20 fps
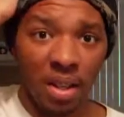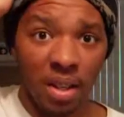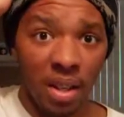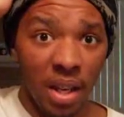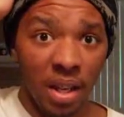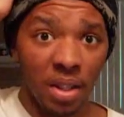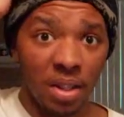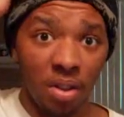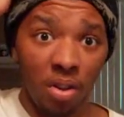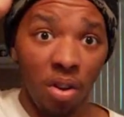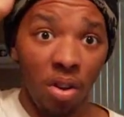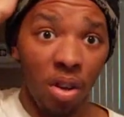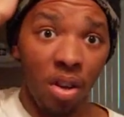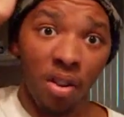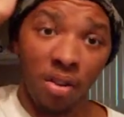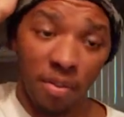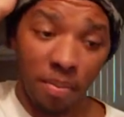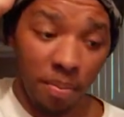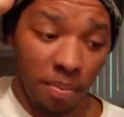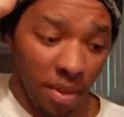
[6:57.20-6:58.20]
Next
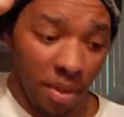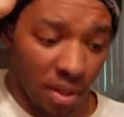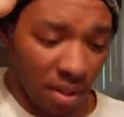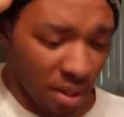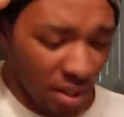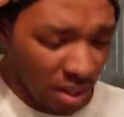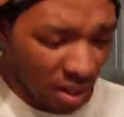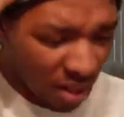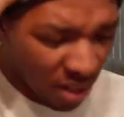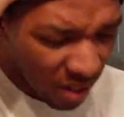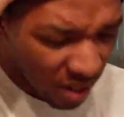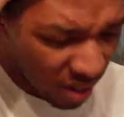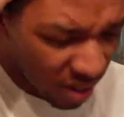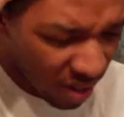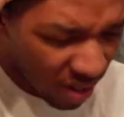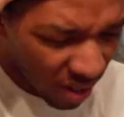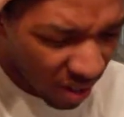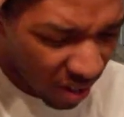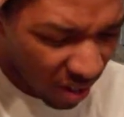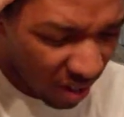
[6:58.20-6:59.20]
order of
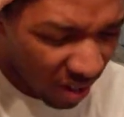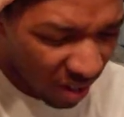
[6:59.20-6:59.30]
business.